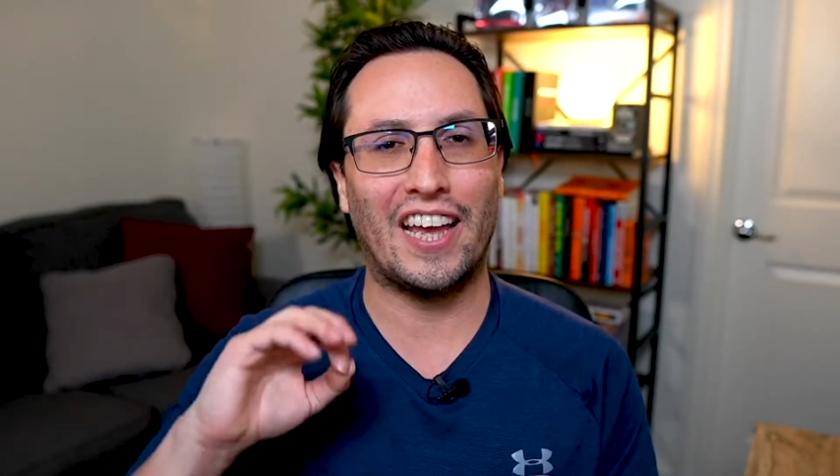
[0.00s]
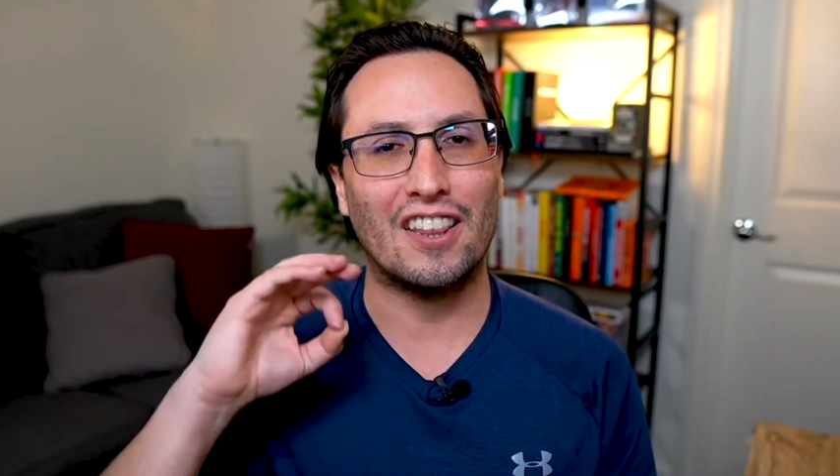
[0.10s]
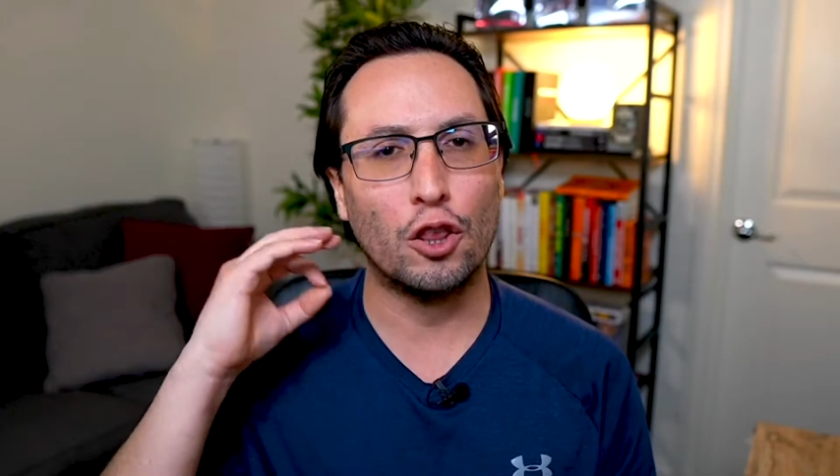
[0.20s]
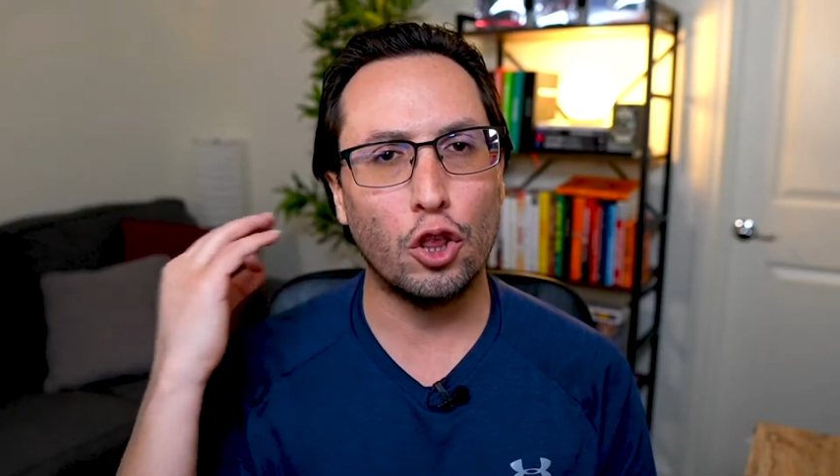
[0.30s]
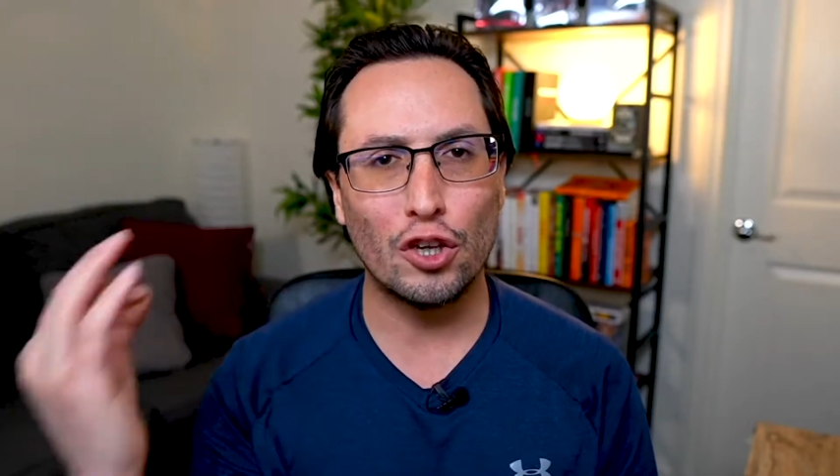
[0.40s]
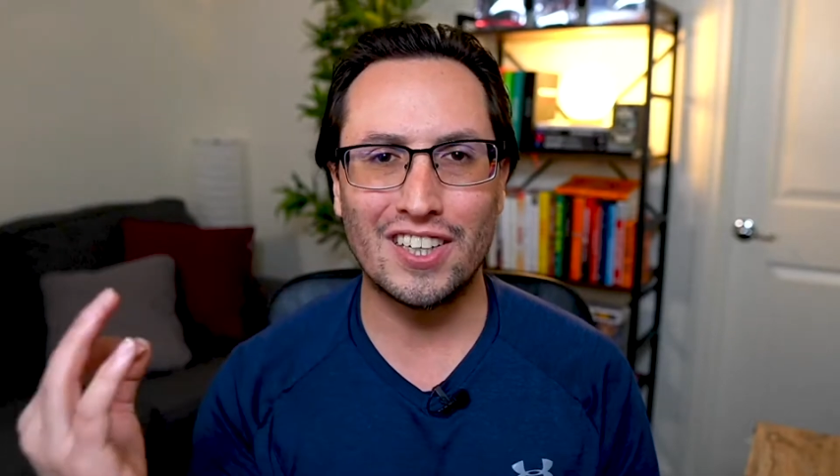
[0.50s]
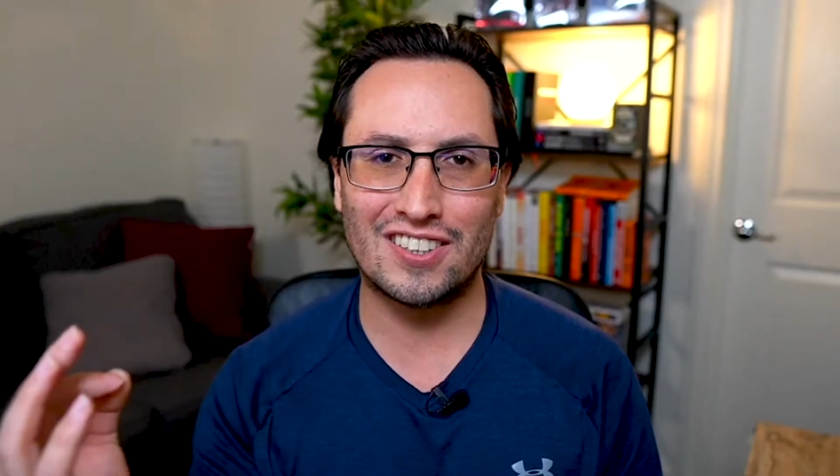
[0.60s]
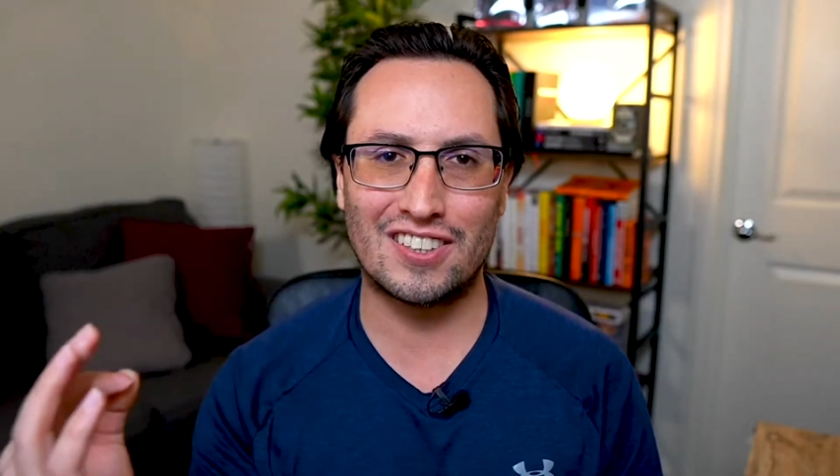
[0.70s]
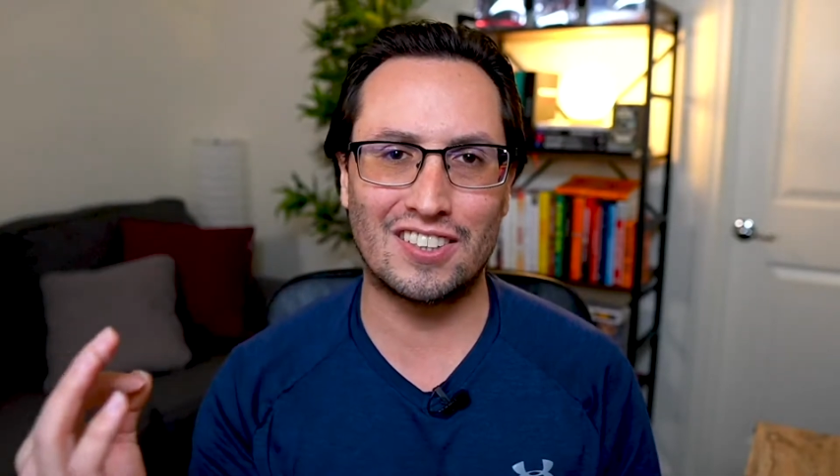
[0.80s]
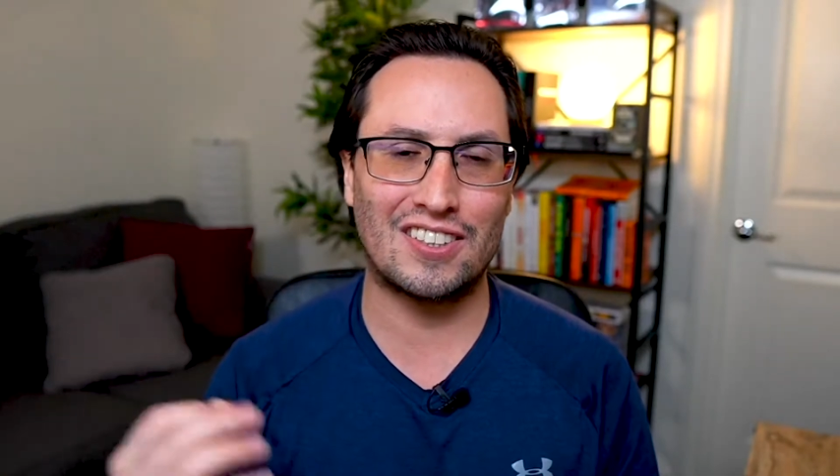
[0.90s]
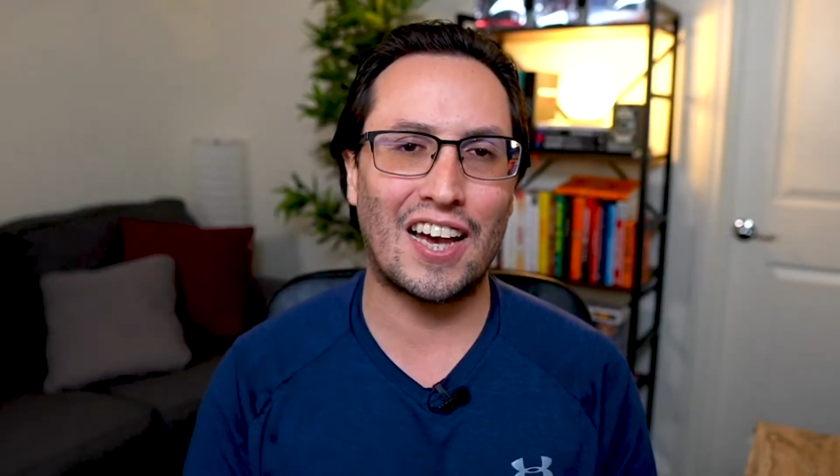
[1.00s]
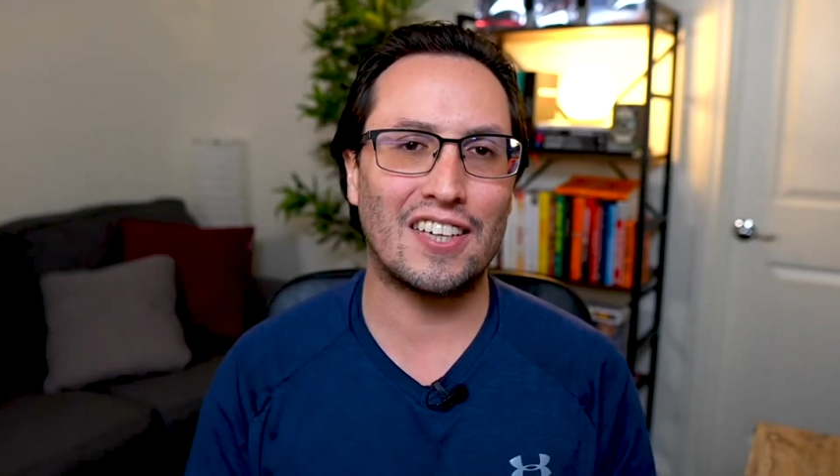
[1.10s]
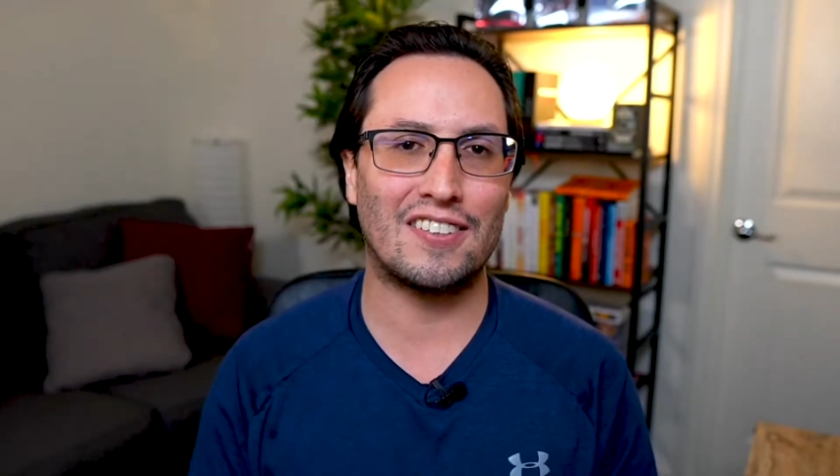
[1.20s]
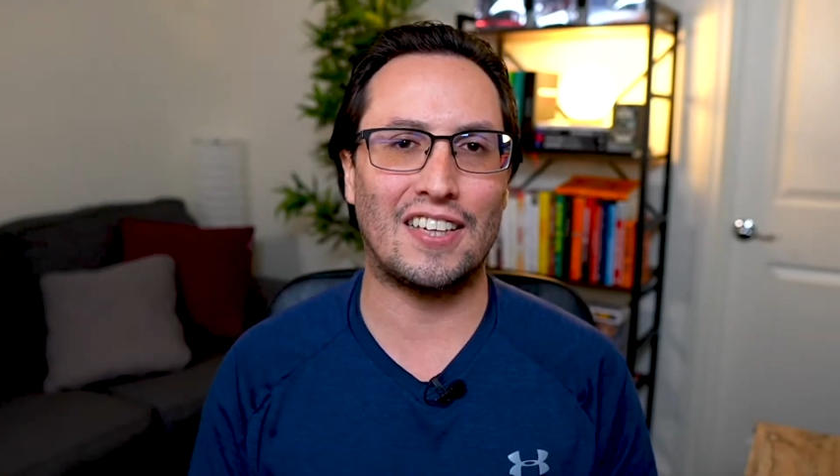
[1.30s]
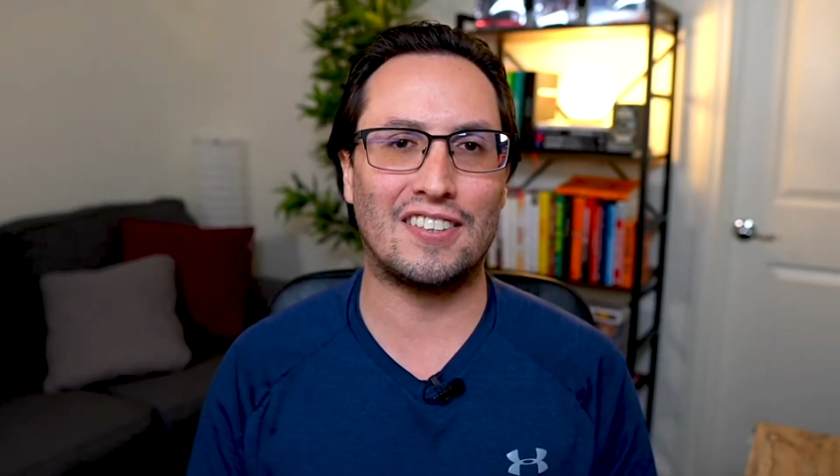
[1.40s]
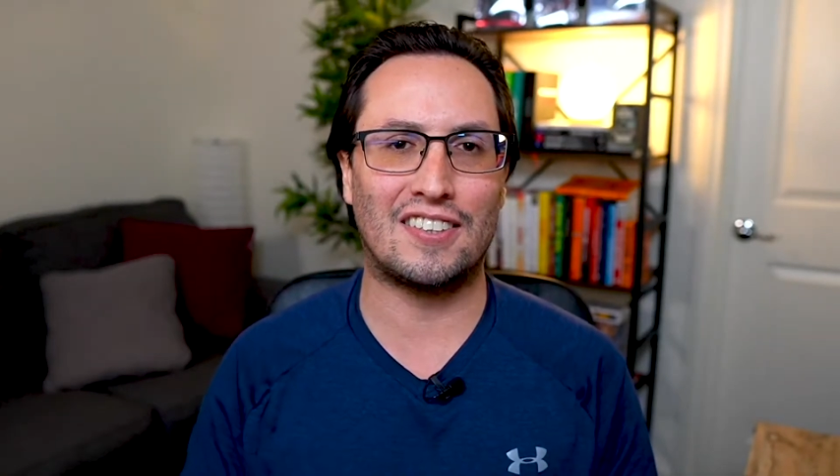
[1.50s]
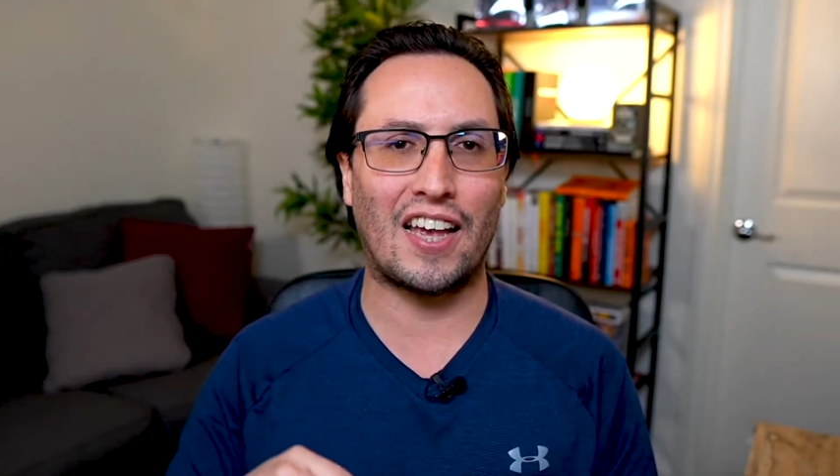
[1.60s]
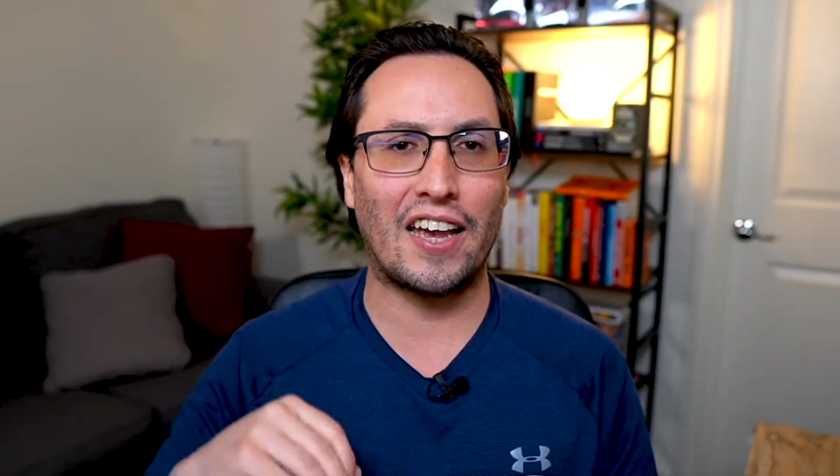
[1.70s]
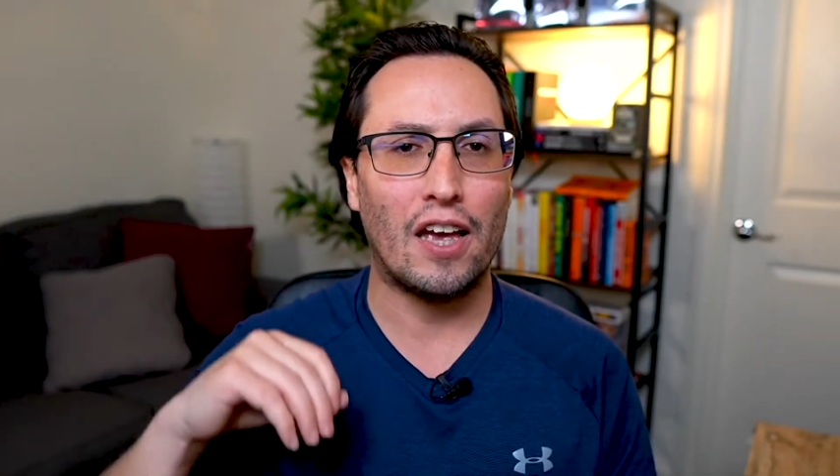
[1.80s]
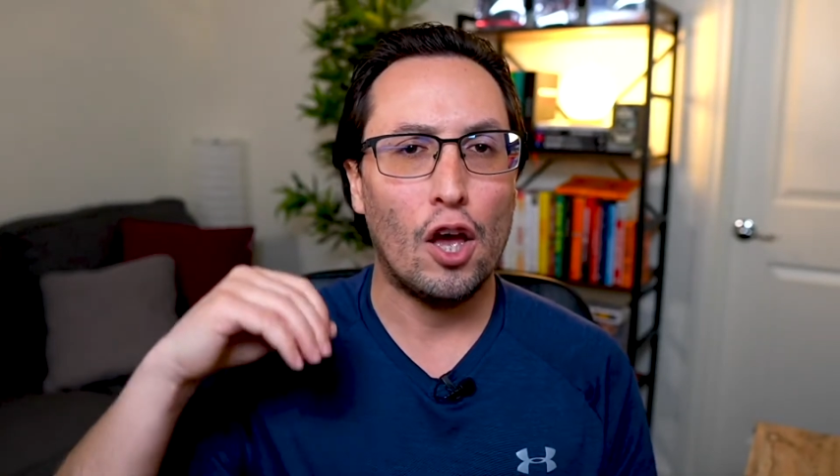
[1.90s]
and look at success and
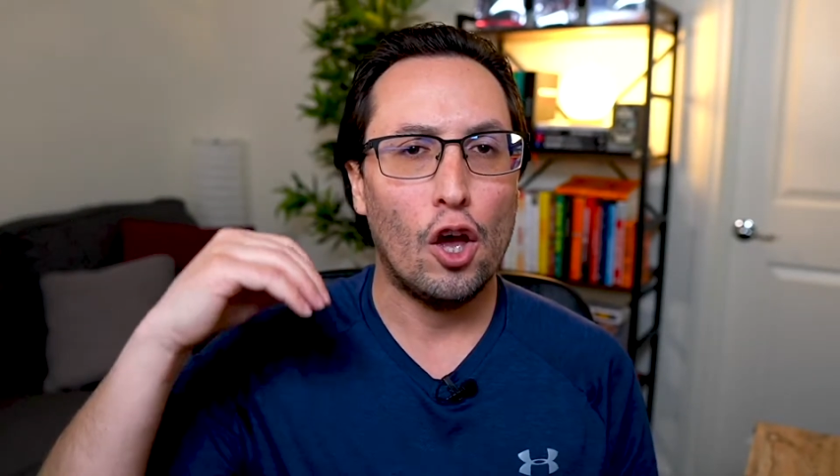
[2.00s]
say,